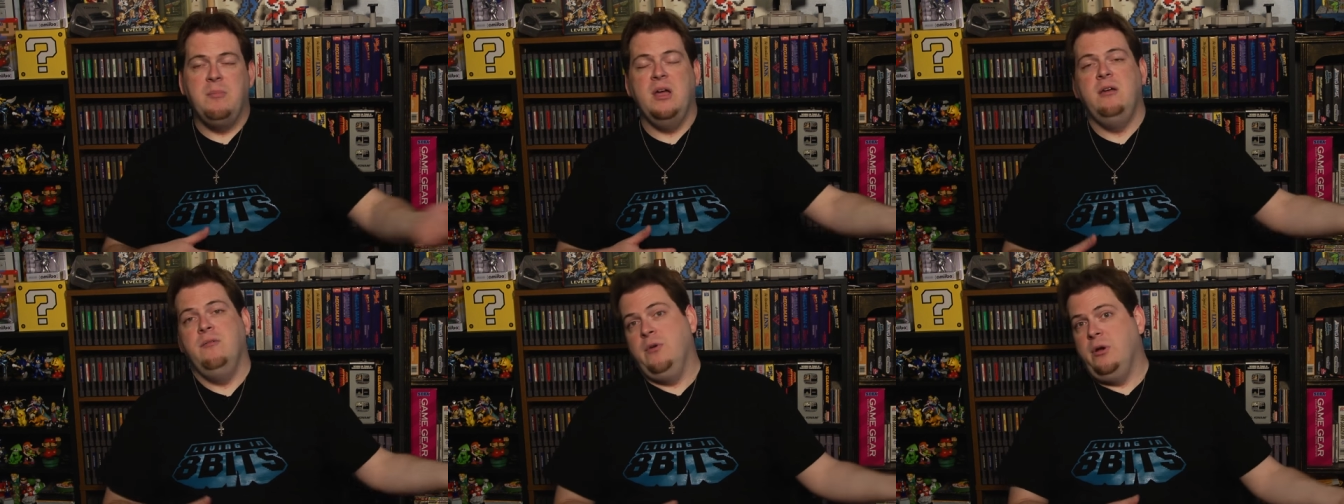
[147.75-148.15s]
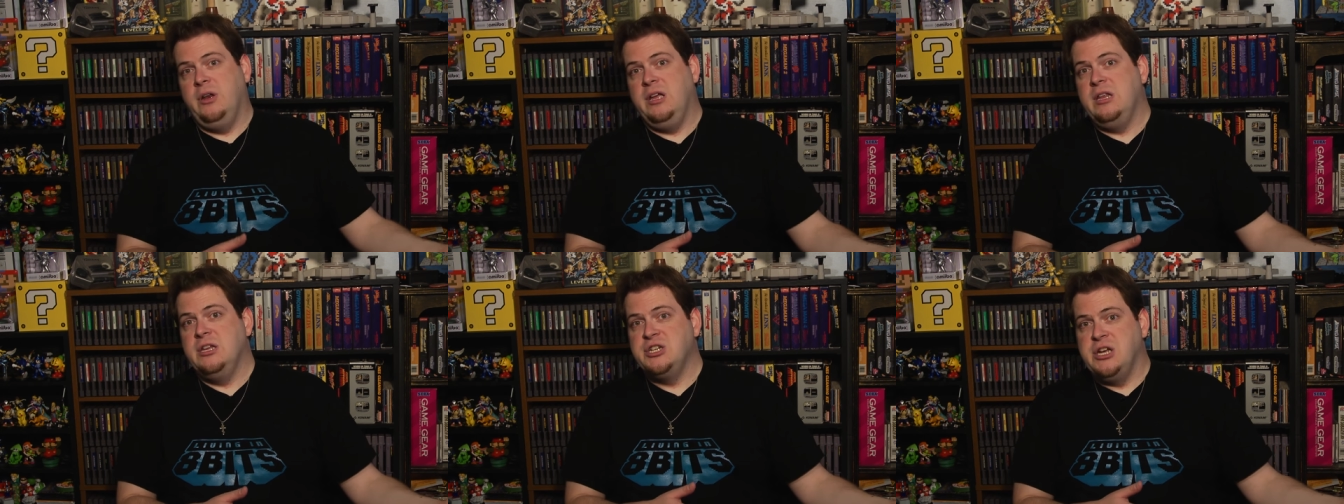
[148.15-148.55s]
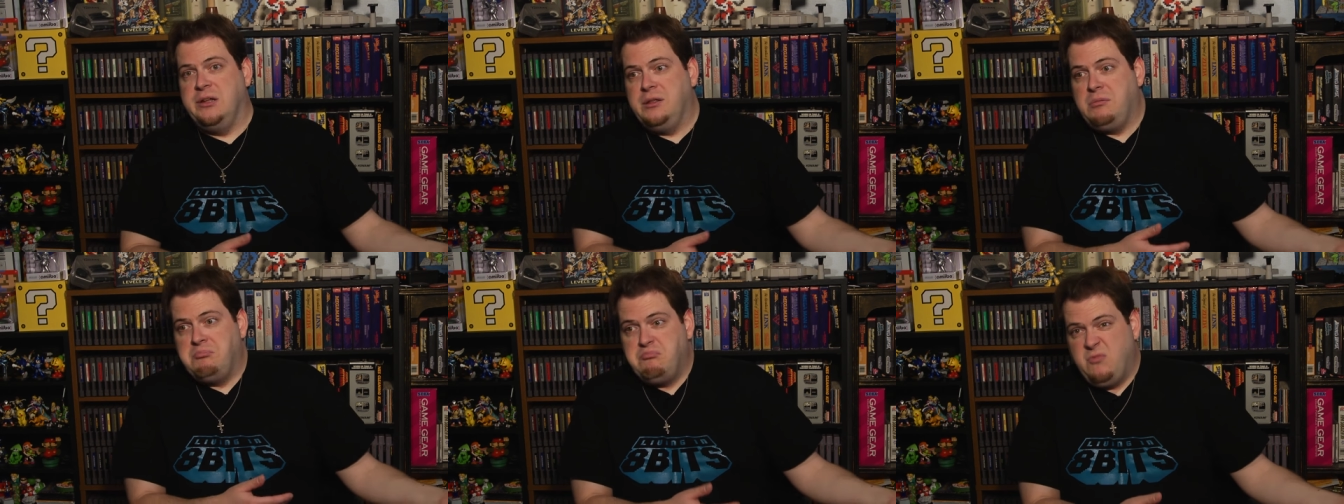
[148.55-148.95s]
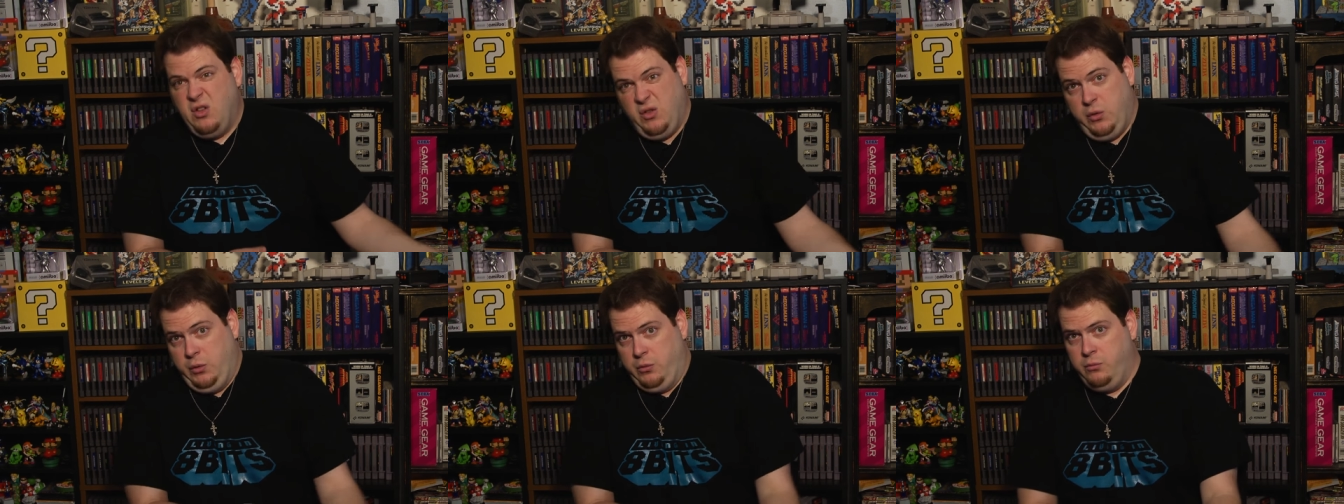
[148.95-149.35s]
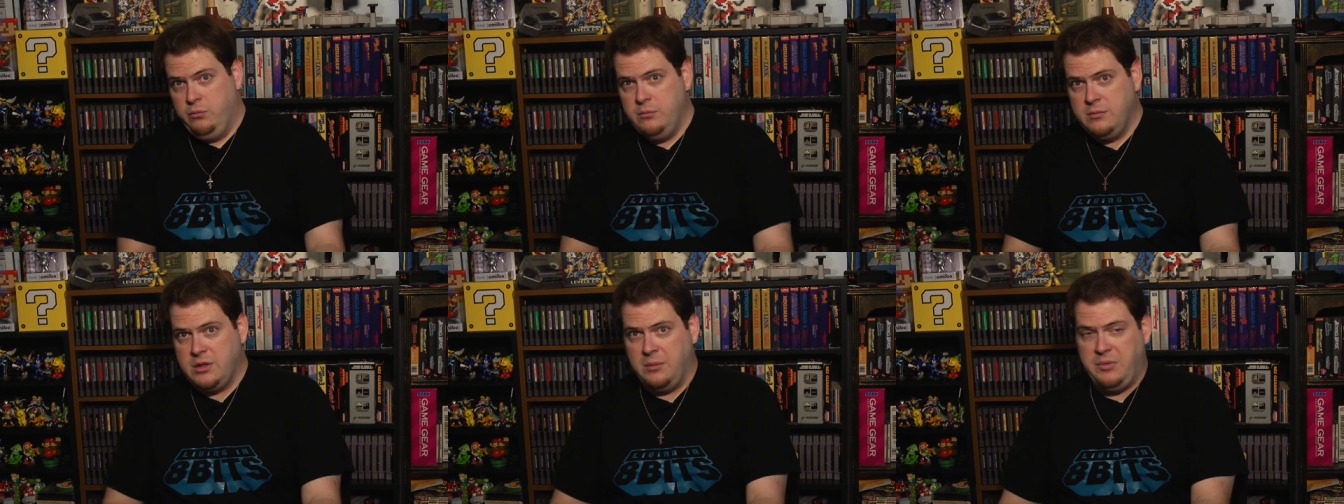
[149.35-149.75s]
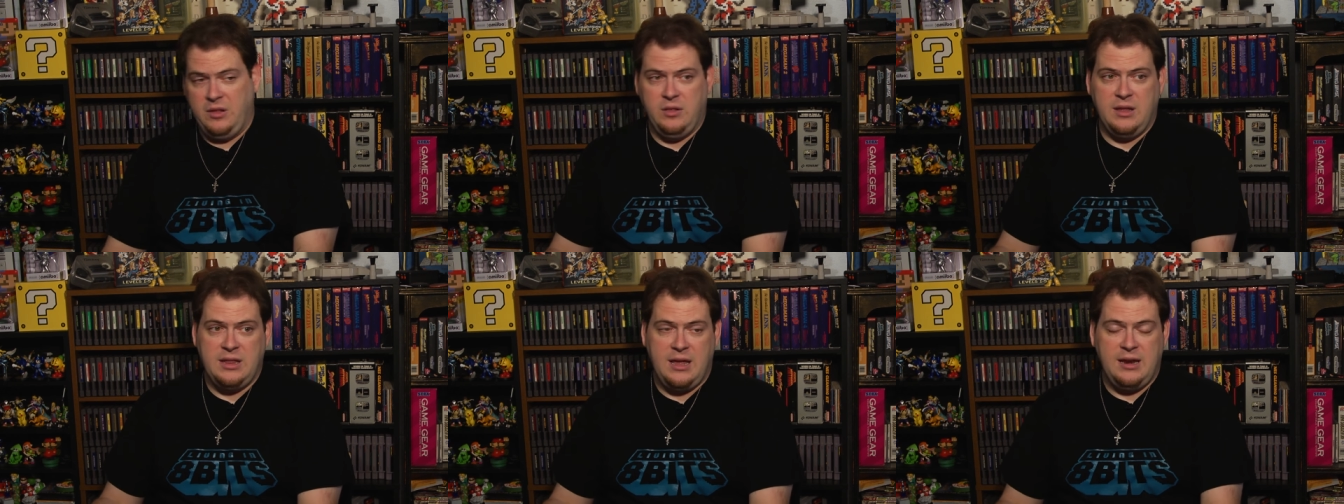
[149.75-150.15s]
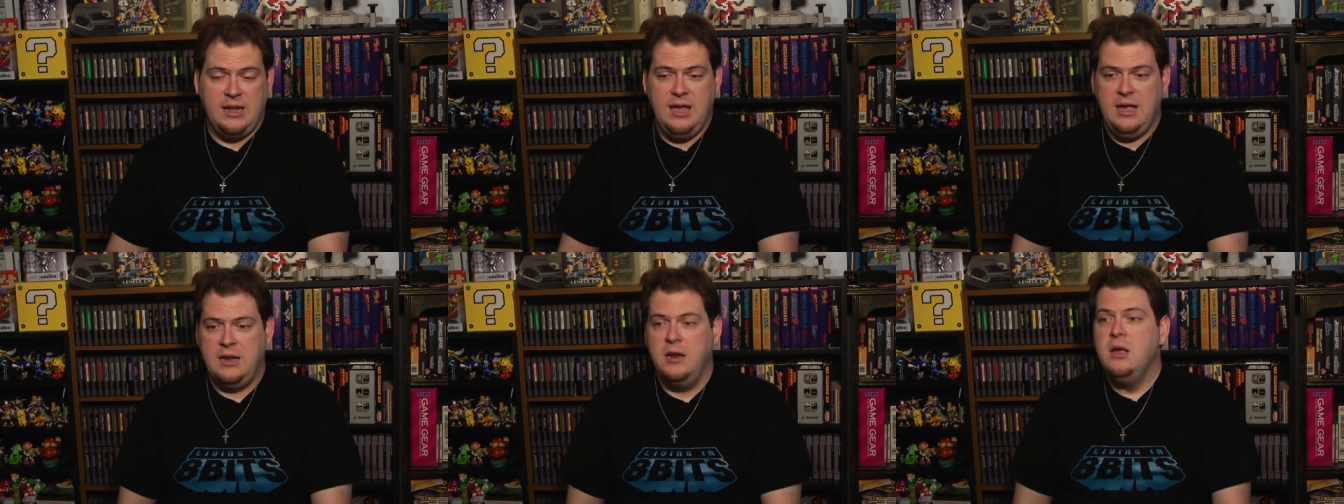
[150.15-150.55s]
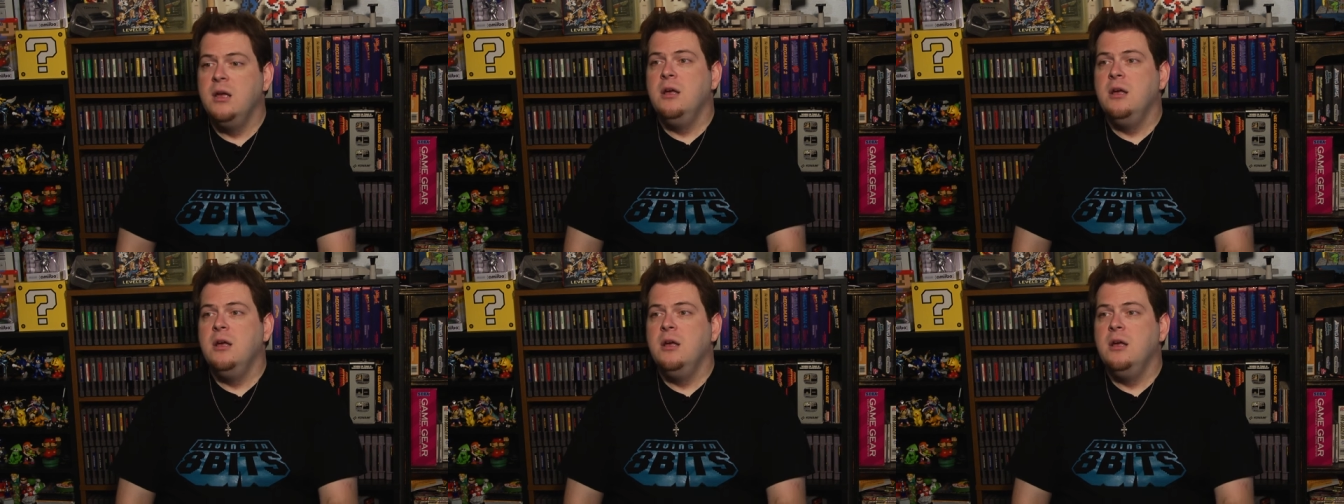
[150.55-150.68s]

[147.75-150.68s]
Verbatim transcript: I ever going to get a chance to do something like that again?